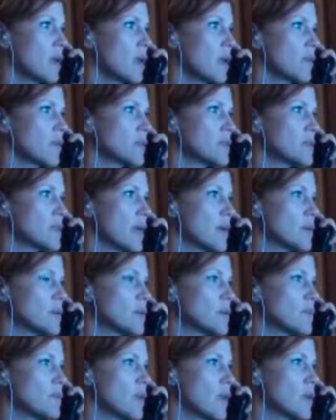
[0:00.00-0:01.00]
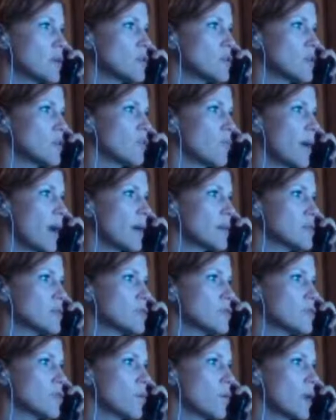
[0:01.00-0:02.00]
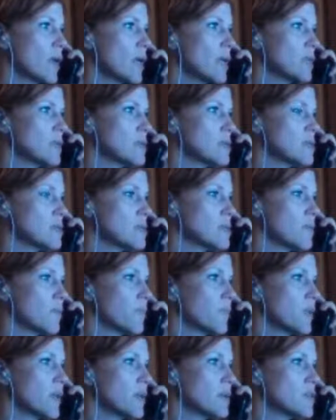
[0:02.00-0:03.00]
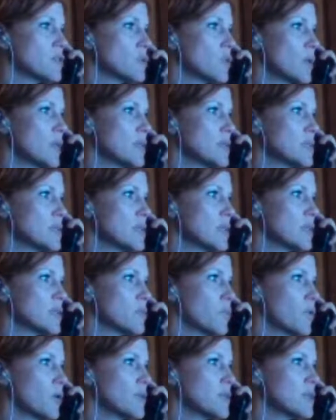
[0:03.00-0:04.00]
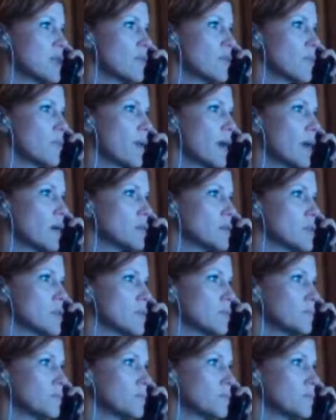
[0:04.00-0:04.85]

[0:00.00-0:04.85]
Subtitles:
The standard deviation of passenger weights is 26.7 pounds.